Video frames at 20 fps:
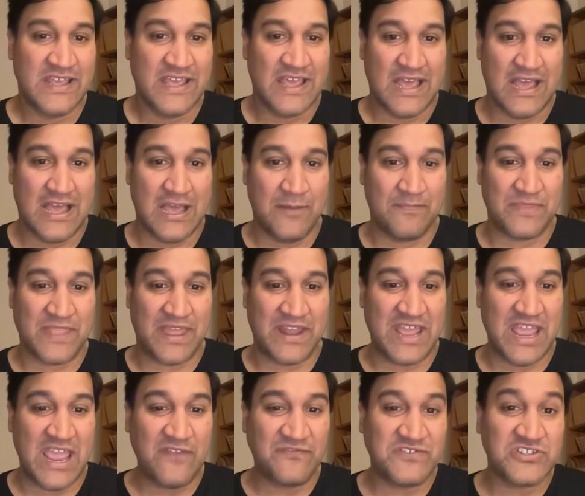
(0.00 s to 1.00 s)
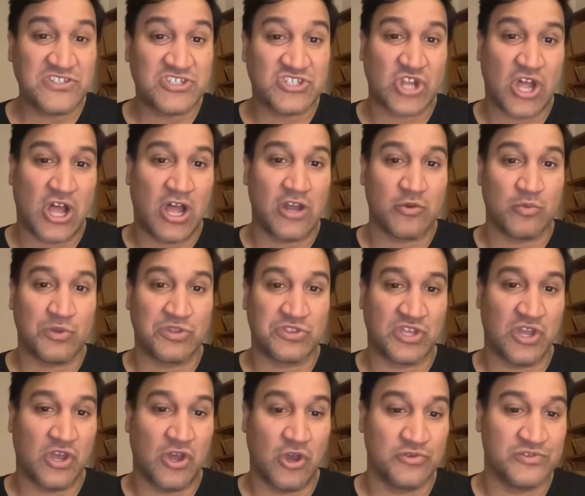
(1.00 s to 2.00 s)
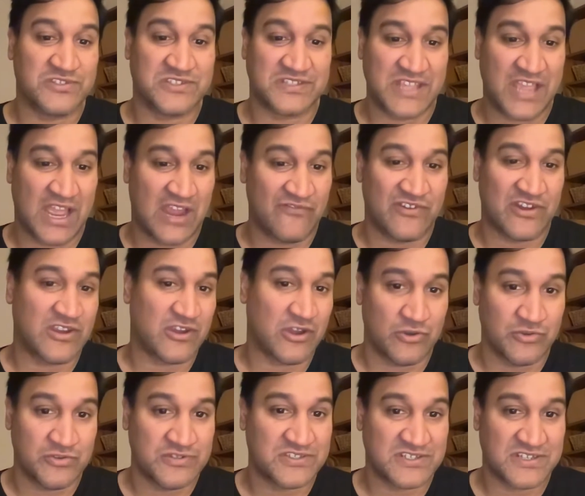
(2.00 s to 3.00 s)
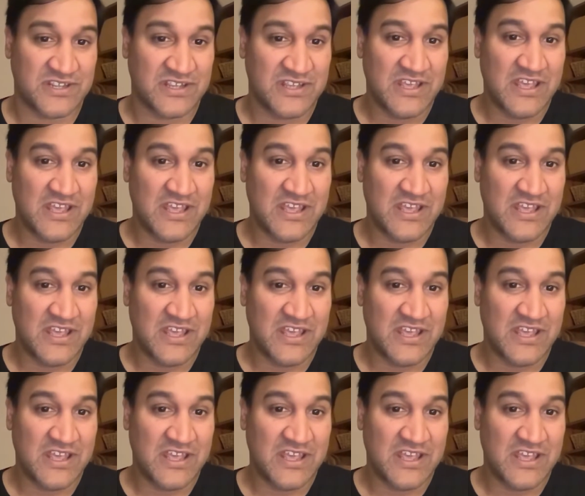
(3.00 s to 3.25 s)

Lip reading: And I have to start with the host, the Ivory Coast.